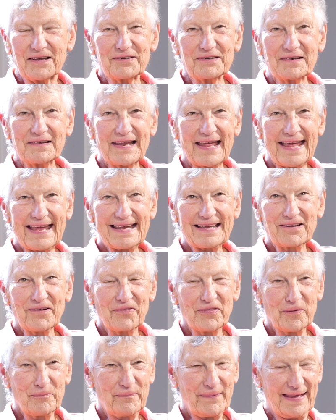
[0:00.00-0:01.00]
you're laying
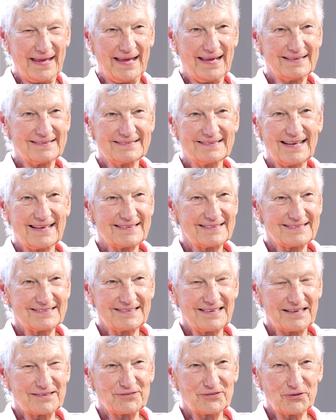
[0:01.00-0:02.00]
on the bed and
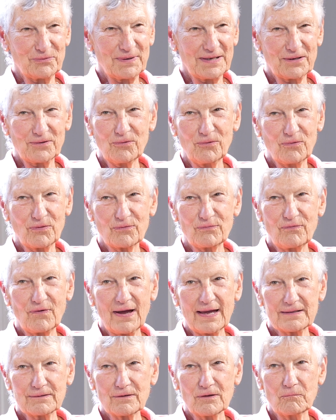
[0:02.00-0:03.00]
they're doing all the
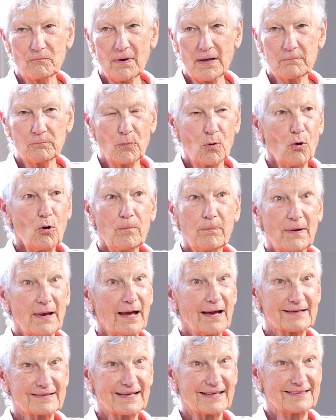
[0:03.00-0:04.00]
final, more blood.